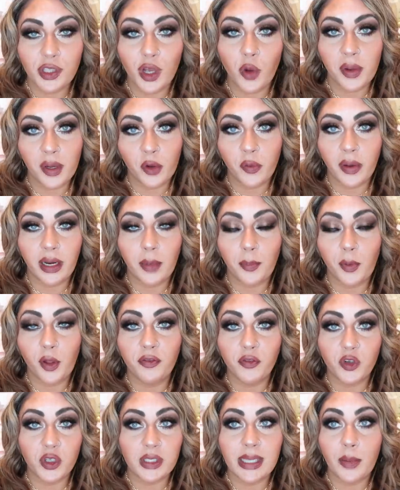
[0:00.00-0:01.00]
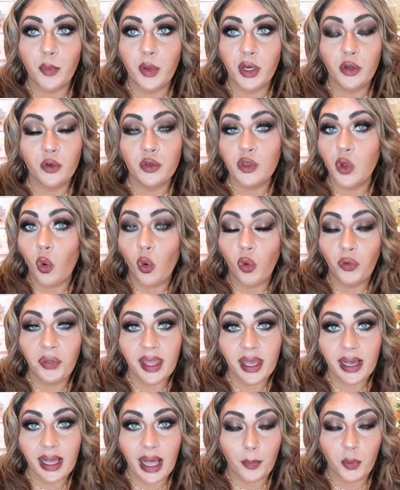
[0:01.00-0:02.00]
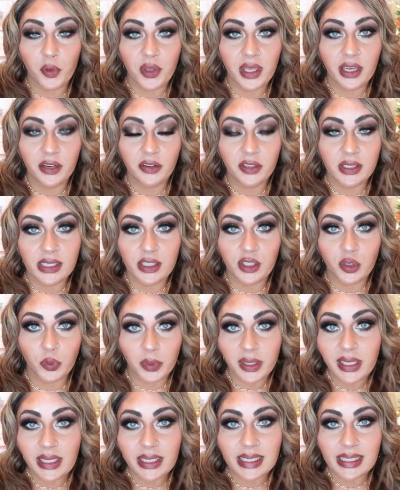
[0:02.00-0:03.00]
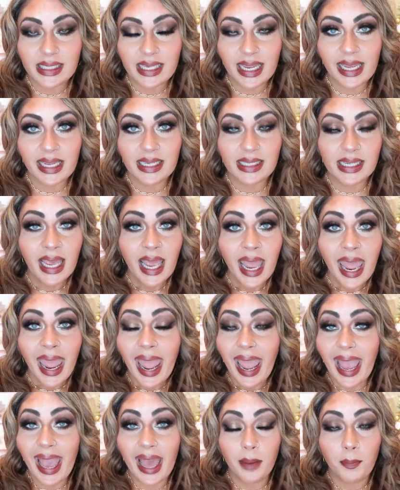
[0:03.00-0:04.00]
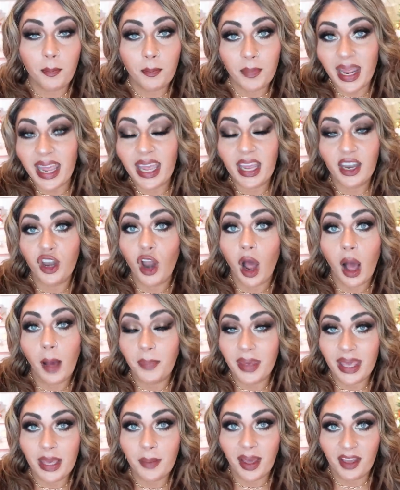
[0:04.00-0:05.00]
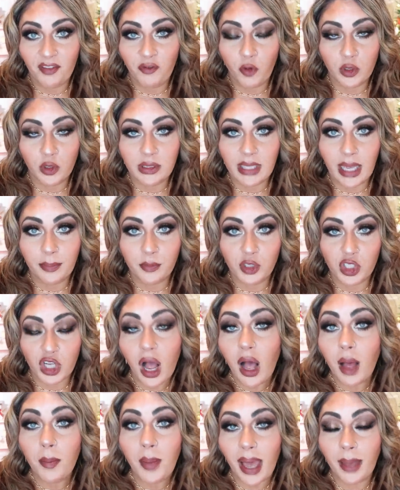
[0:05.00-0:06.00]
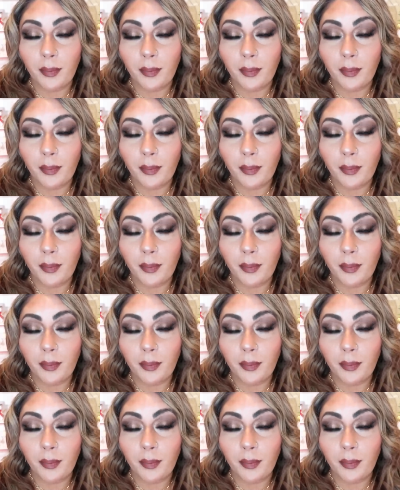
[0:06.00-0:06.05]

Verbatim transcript: so incredible for someone who's only a couple years into real estate and it not being my full-time job.